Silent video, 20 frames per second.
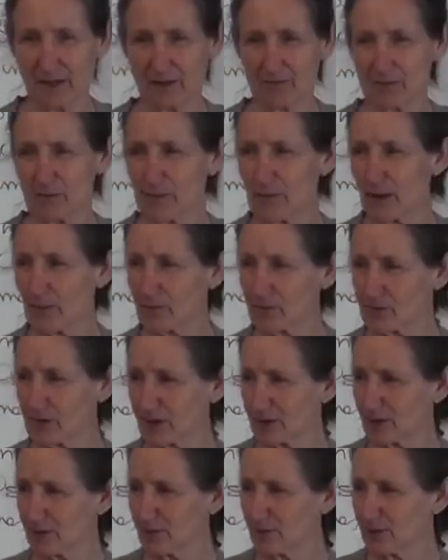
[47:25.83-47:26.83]
and remember,
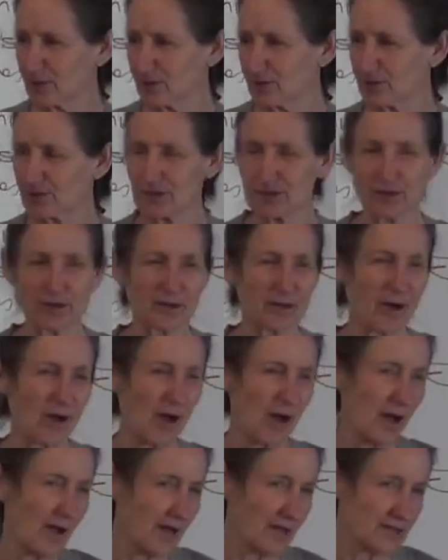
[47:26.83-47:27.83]
it can be used on
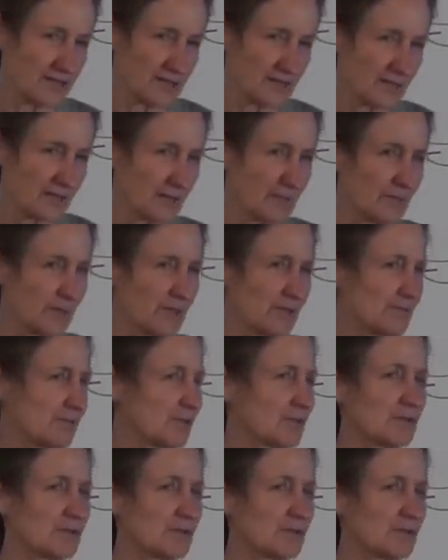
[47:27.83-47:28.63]
eyes. It can be